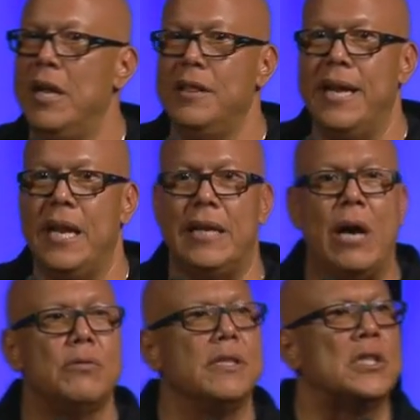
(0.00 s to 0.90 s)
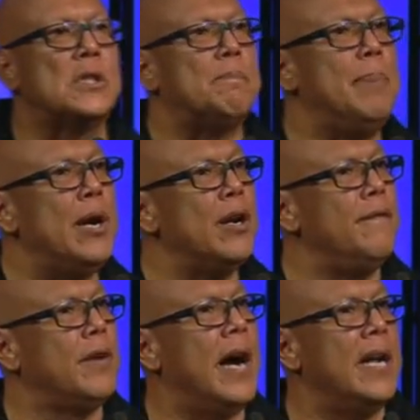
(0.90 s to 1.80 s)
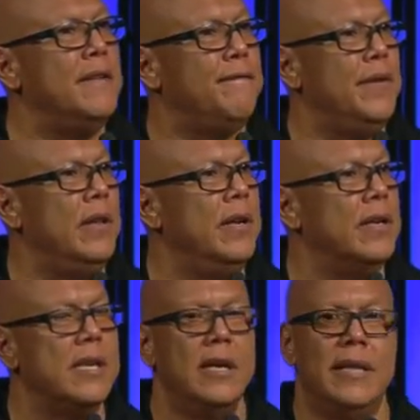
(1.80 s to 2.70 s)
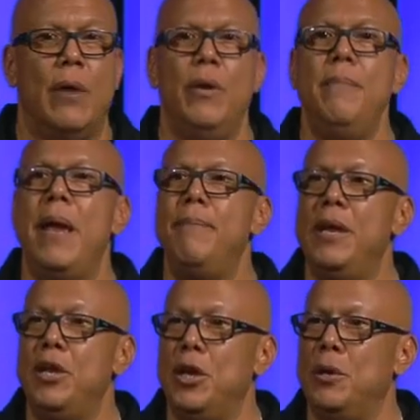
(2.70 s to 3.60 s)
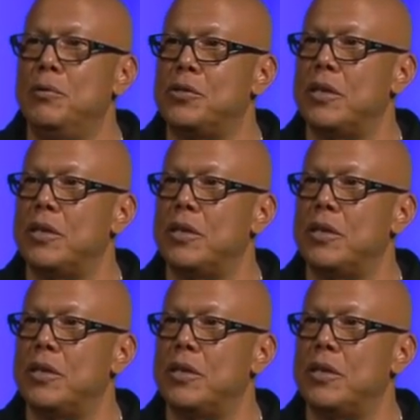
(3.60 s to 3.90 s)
that allows the Spirit of God to fill in that we may be used